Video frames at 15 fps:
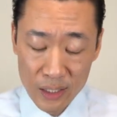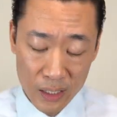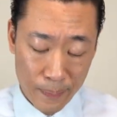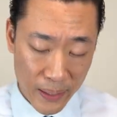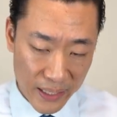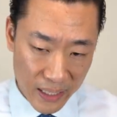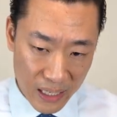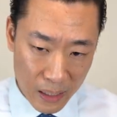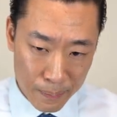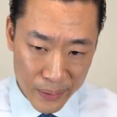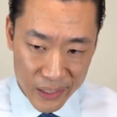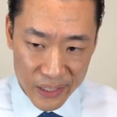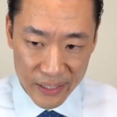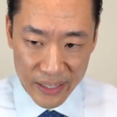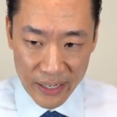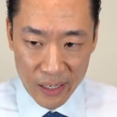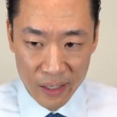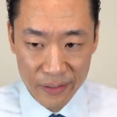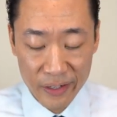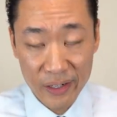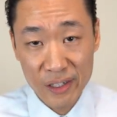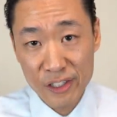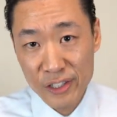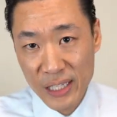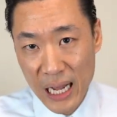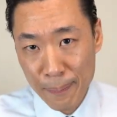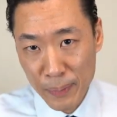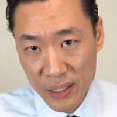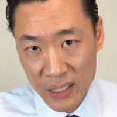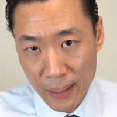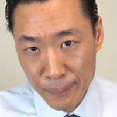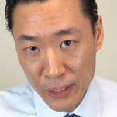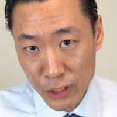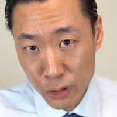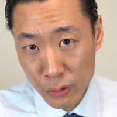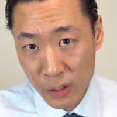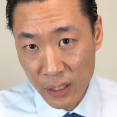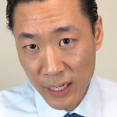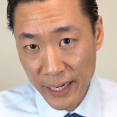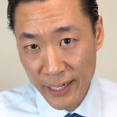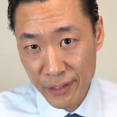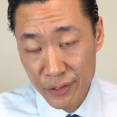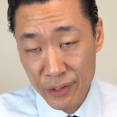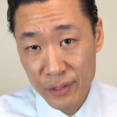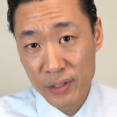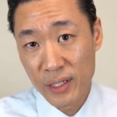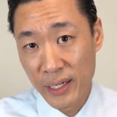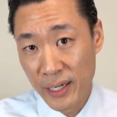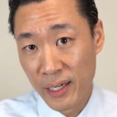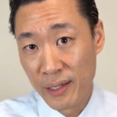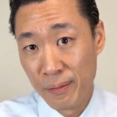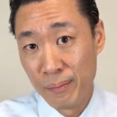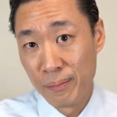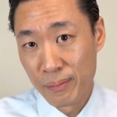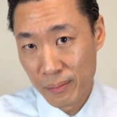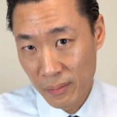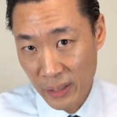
depending on how busy they are, they're gonna stop accepting new clients in